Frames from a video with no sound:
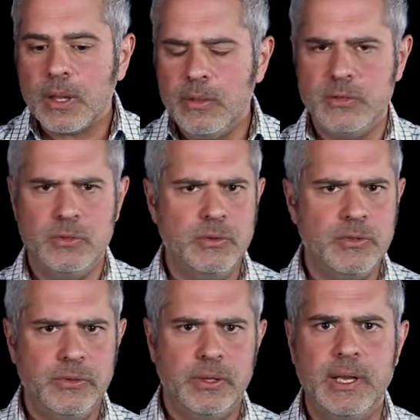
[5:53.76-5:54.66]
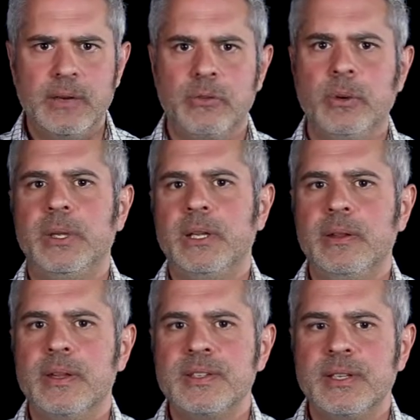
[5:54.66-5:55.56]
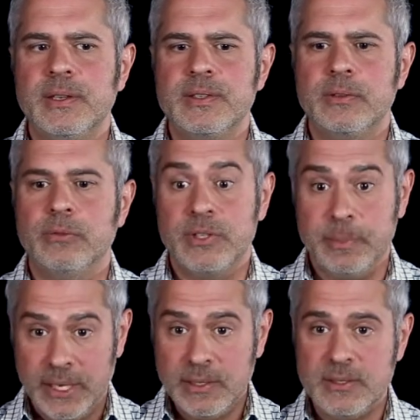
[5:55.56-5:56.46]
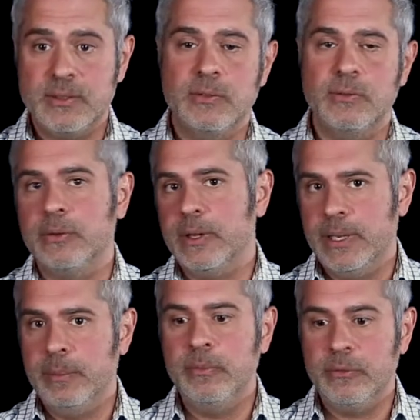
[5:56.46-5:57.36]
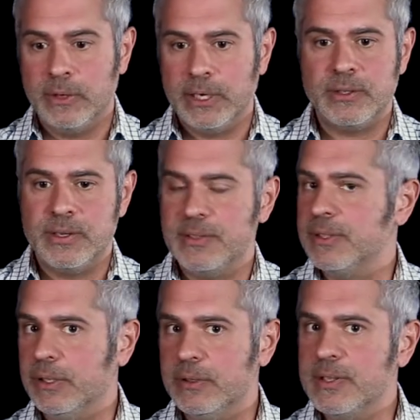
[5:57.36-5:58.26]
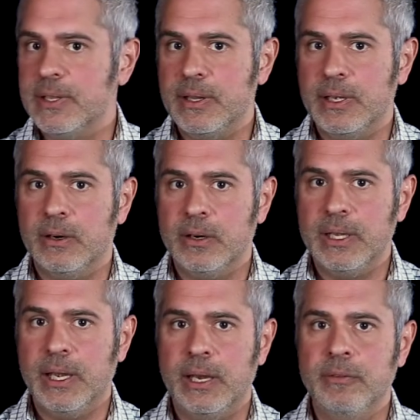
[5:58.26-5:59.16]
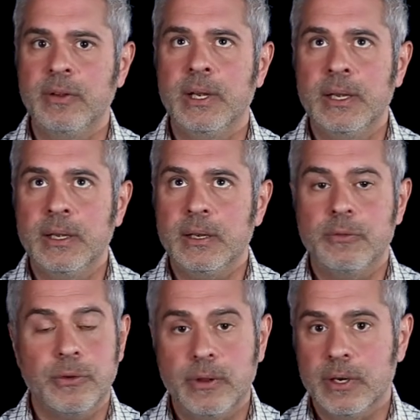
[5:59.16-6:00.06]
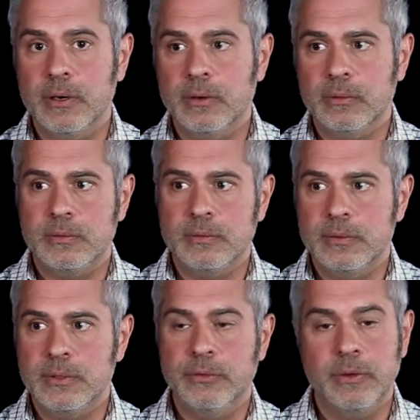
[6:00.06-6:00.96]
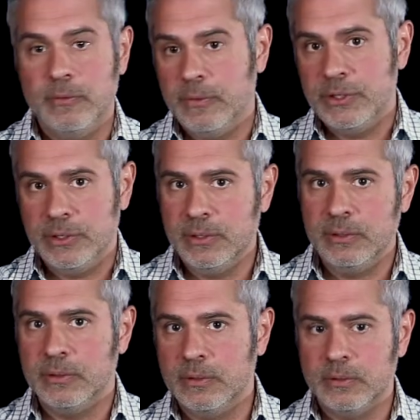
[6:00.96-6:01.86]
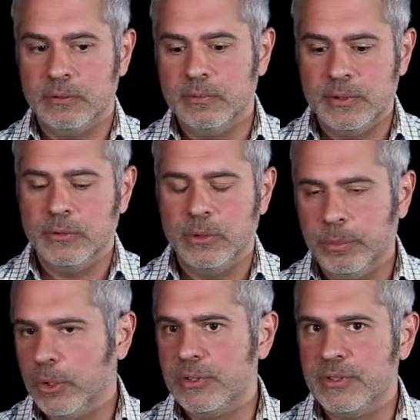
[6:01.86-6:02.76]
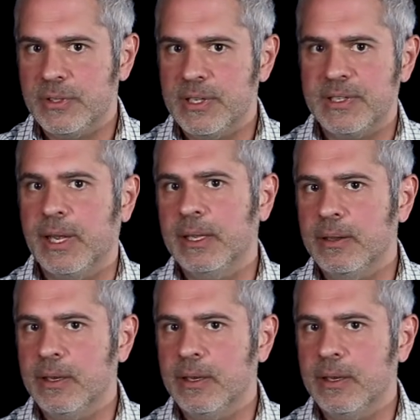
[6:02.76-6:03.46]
the students feel that from me, this sense of respect for them, for actually the skills that they already have, and for their different vision, different approach to design